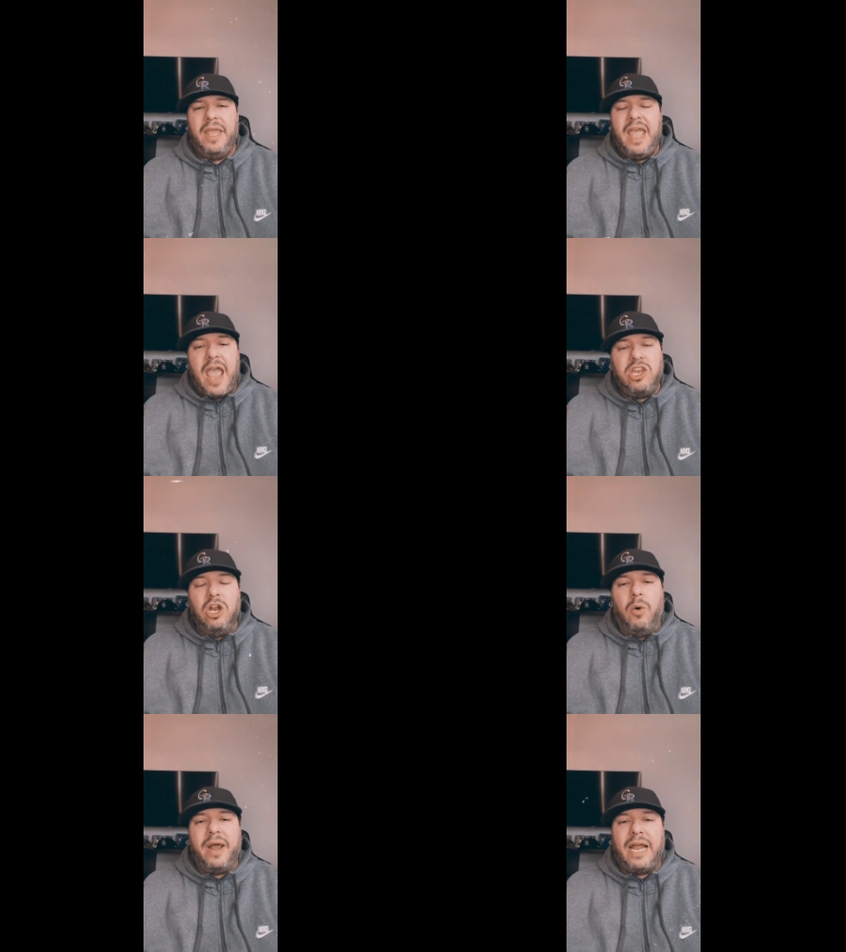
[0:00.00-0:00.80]
And you
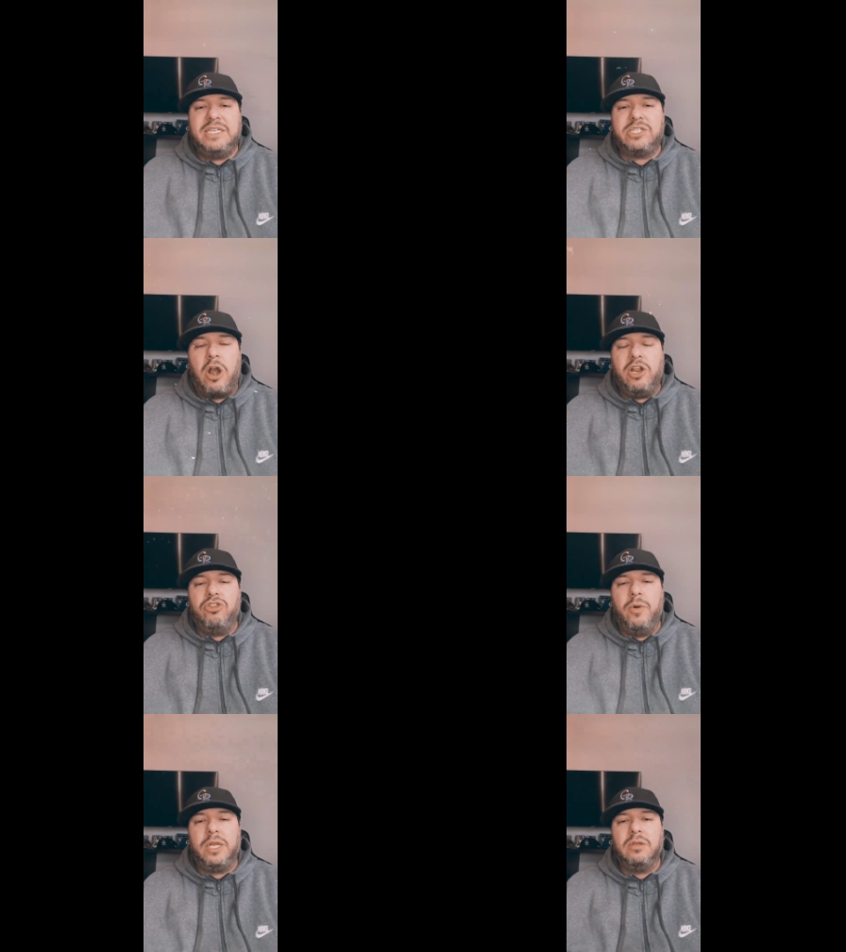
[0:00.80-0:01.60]
know what I just started
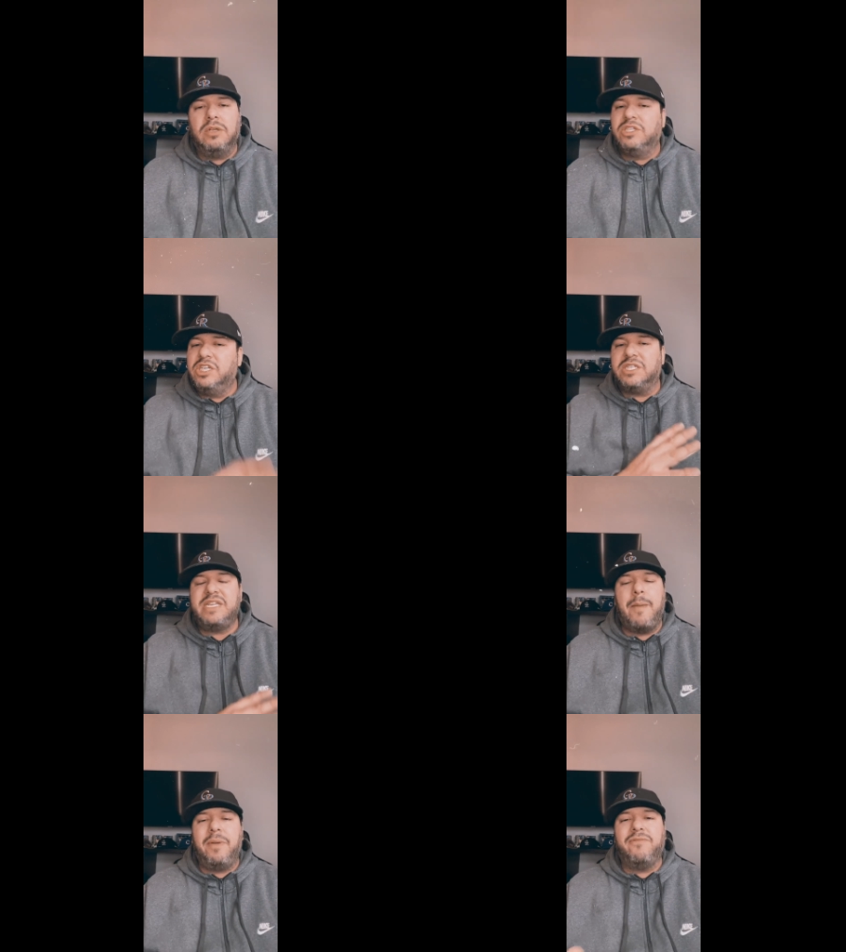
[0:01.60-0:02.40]
doing? Just
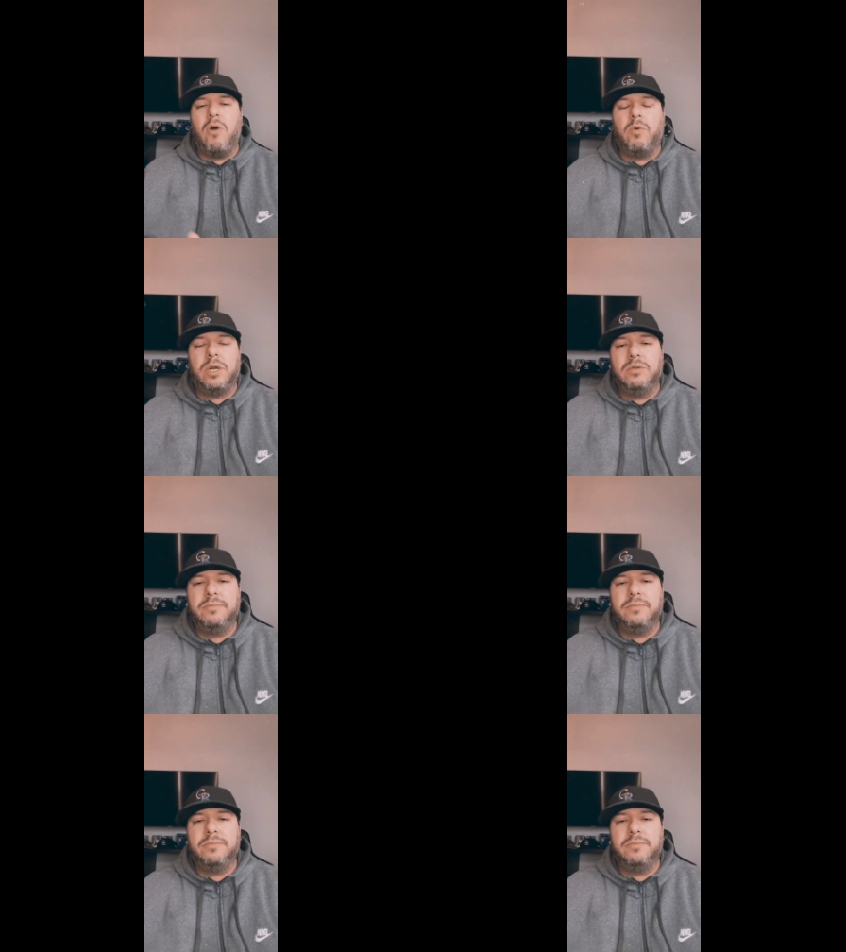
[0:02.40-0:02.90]
stepping forward.